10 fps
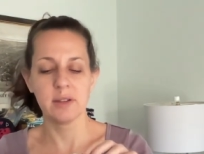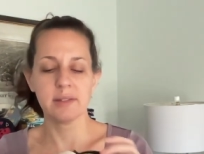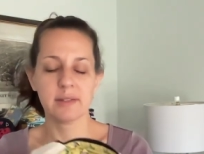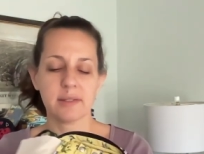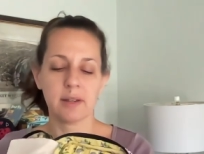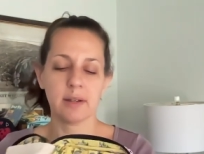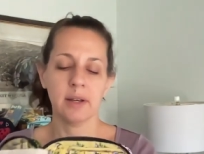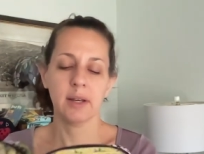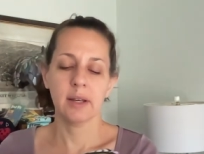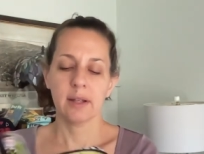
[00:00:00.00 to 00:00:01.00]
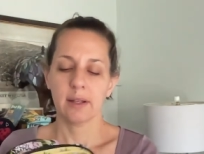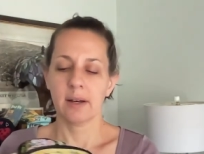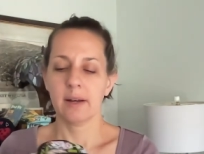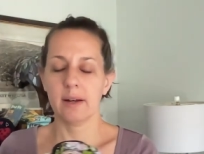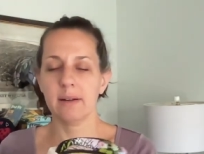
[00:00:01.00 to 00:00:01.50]
This is the
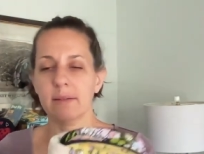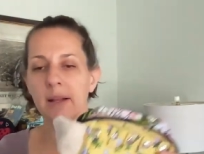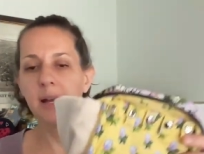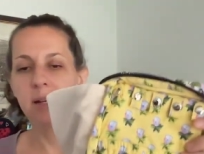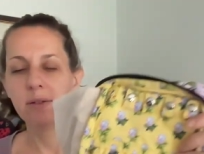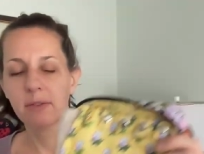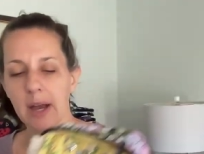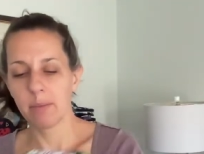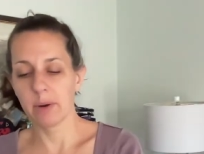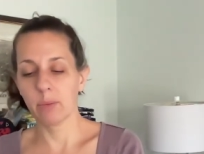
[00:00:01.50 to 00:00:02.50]
uh, lining fabric,